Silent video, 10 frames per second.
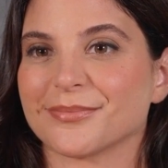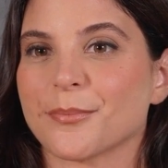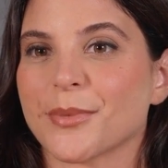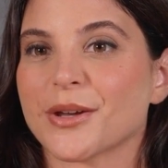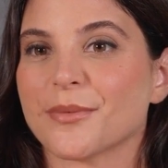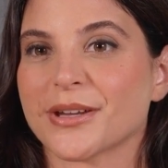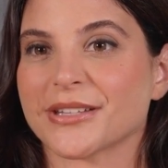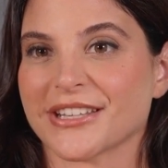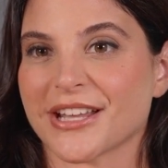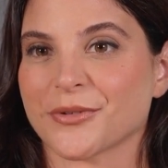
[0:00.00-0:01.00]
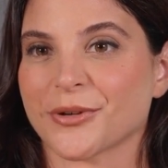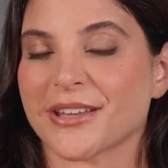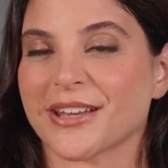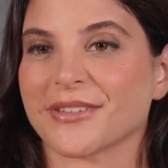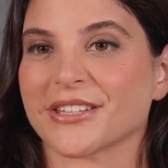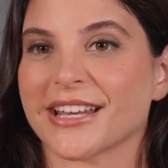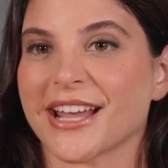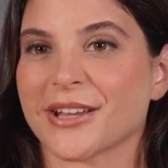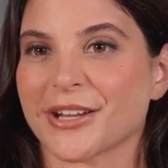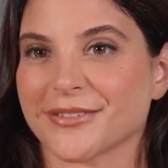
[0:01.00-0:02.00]
When you put several themes
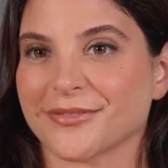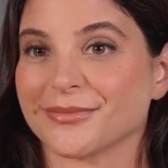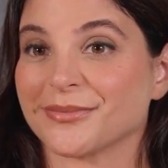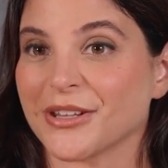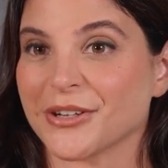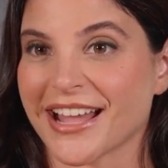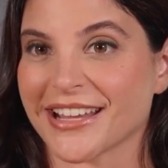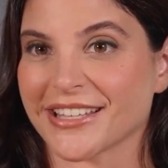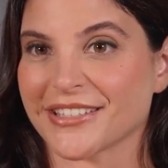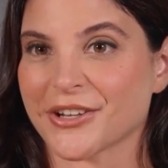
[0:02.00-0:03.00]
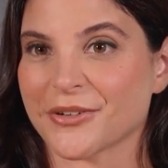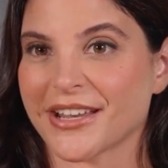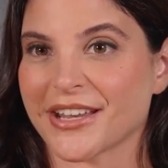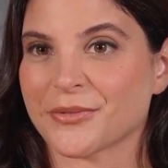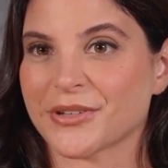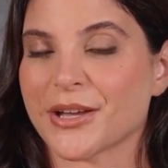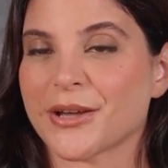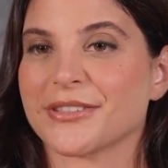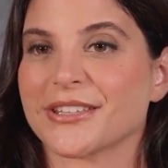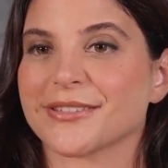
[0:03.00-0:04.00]
together, you get integrated
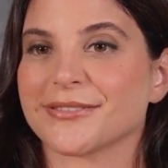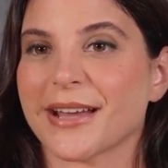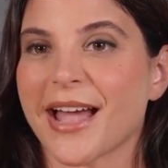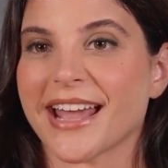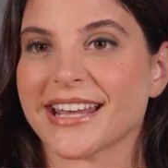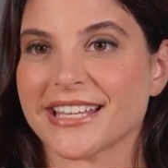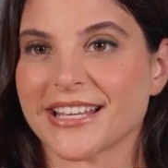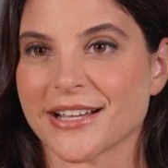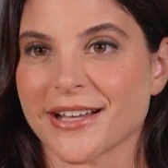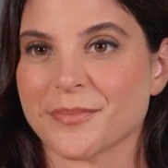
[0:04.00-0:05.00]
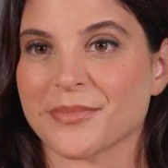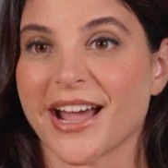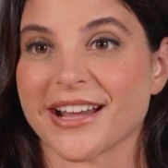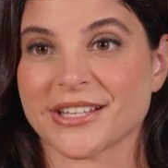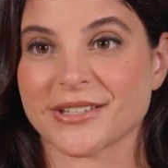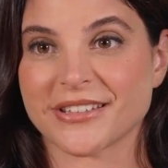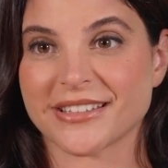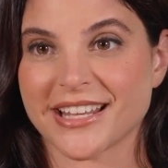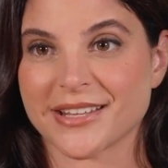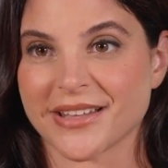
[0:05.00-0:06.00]
results, i.e., objectives
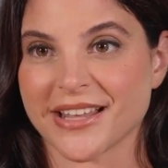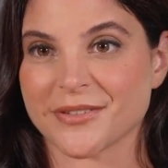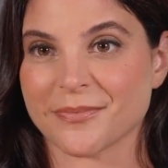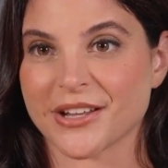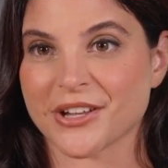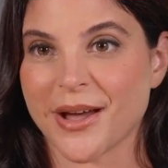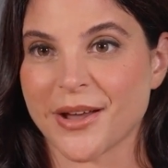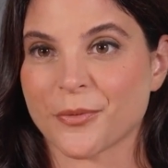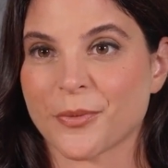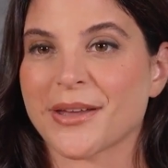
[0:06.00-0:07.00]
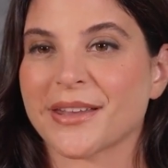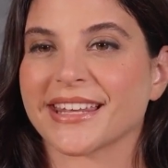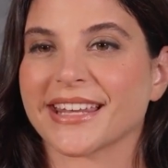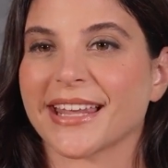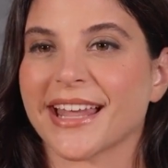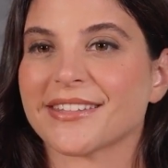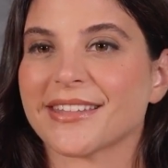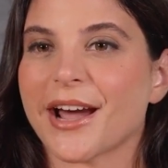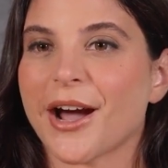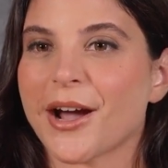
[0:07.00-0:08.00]
that can be as much about quality as
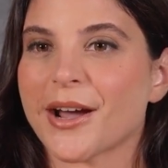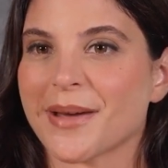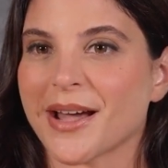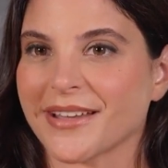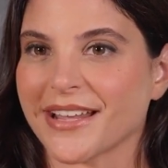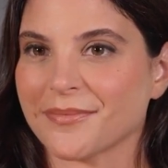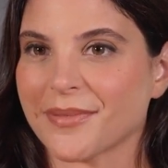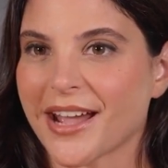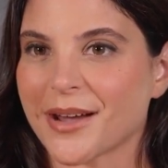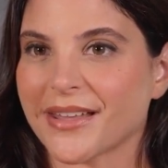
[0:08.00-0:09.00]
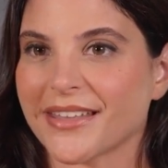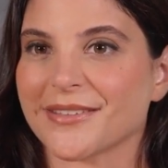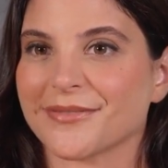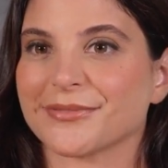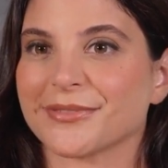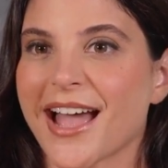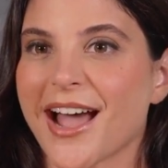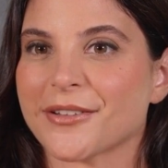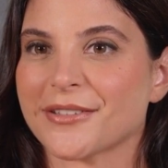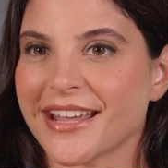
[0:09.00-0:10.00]
they are about the environment,
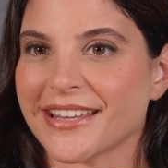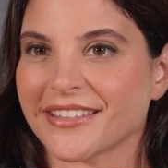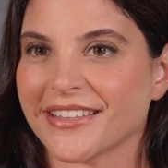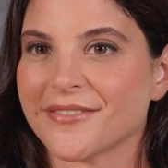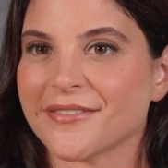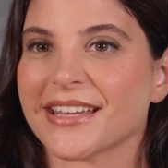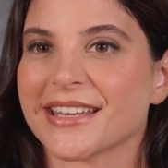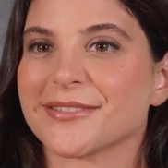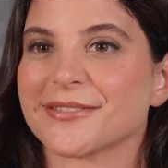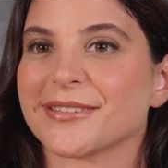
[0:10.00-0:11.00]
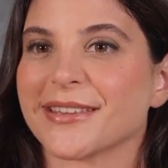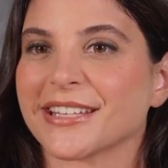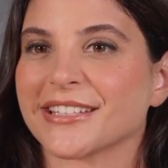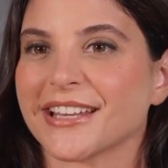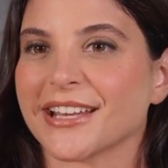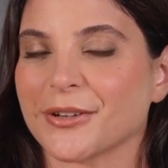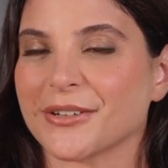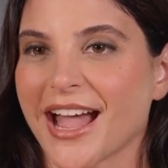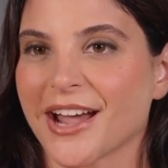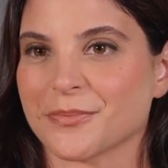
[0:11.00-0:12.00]
health, and safety in a single
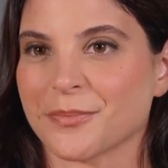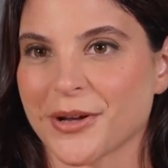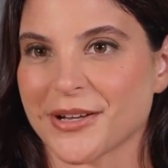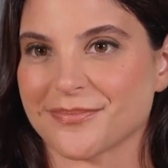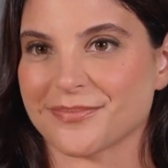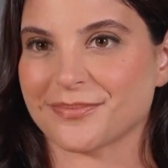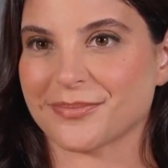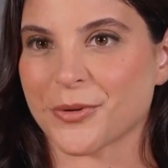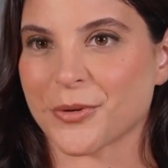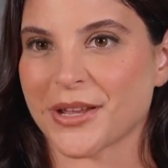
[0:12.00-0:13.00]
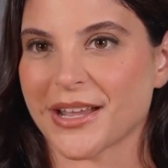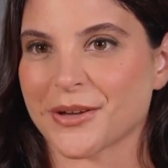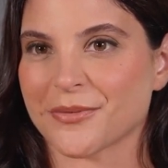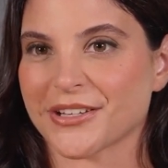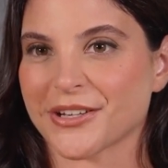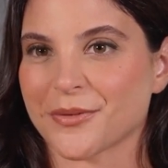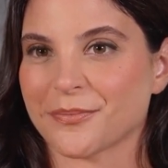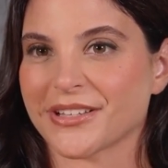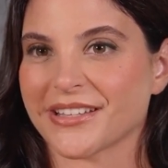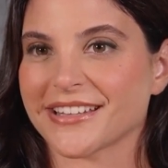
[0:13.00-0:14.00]
dashboard, or in a result
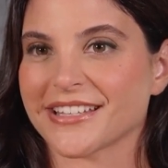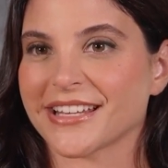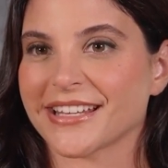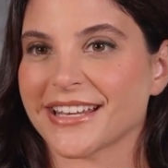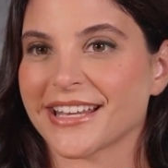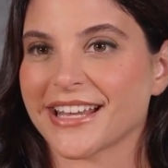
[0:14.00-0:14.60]
presented in an